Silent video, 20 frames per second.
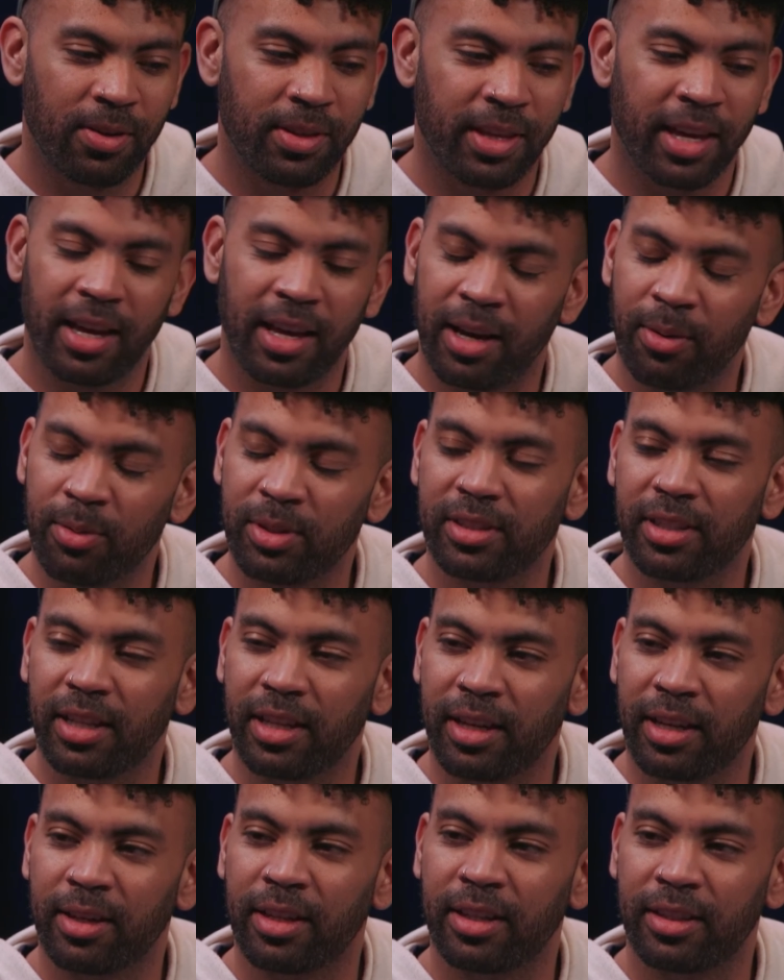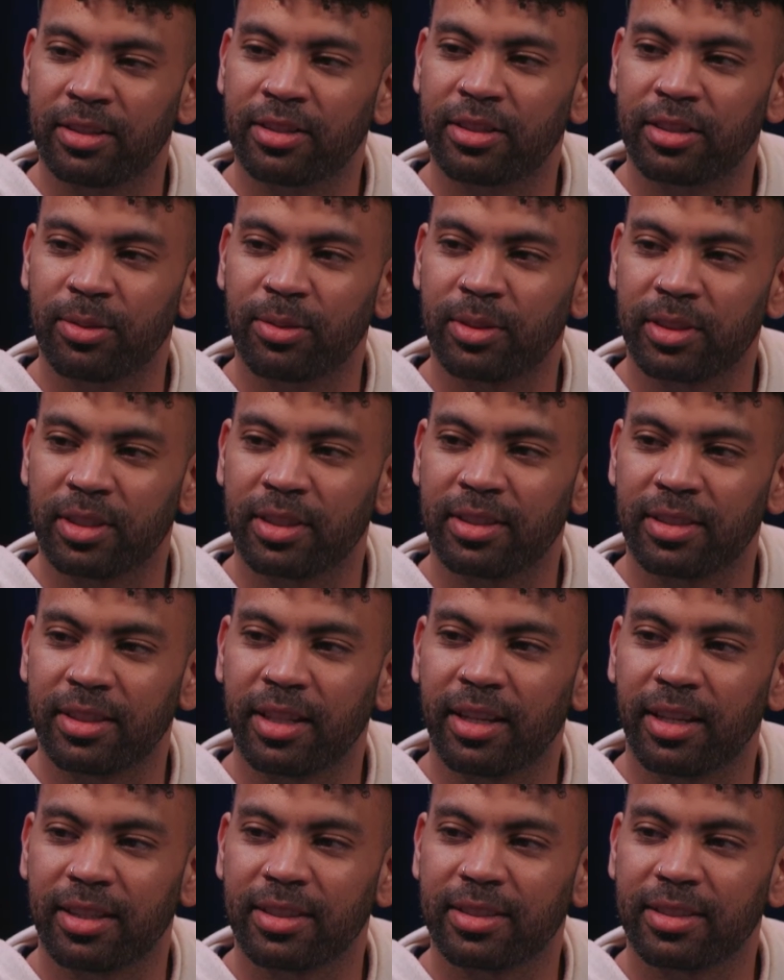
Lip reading: Yeah, I would say she was gonna stay.